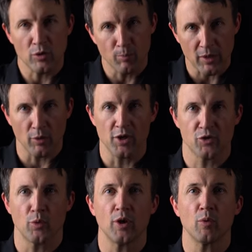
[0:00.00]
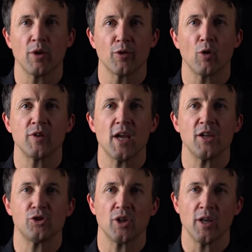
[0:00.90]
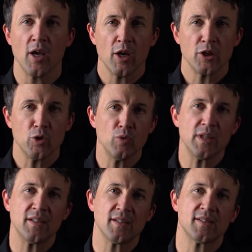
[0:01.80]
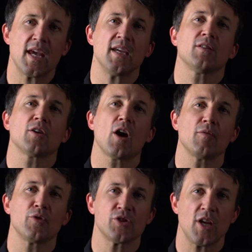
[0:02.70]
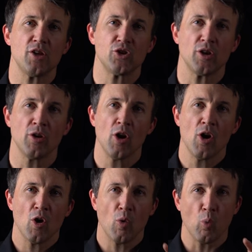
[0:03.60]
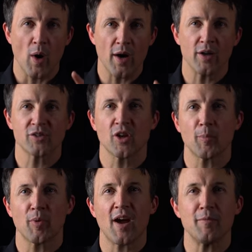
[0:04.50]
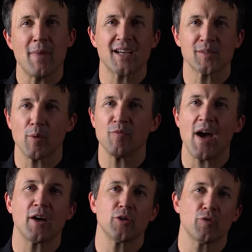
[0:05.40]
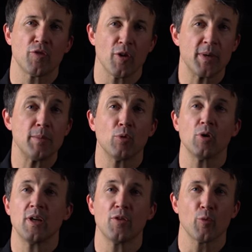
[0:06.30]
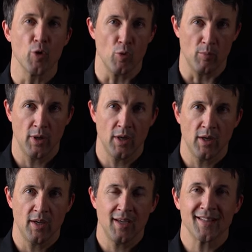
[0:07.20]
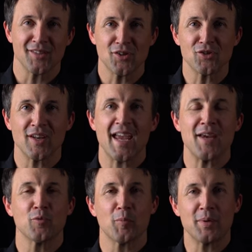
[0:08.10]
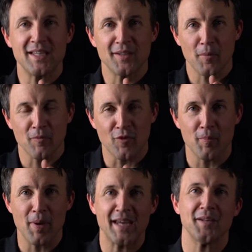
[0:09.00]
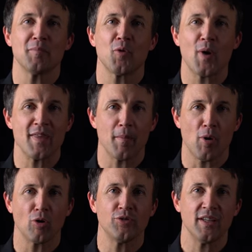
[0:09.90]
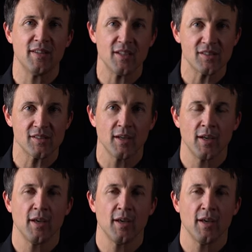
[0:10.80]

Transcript: be ubiquitous really with OVH, and you need to take the conversation where it's going to provide maximum value for the people in the room. This isn't a repeat verbatim the way that Paul did this,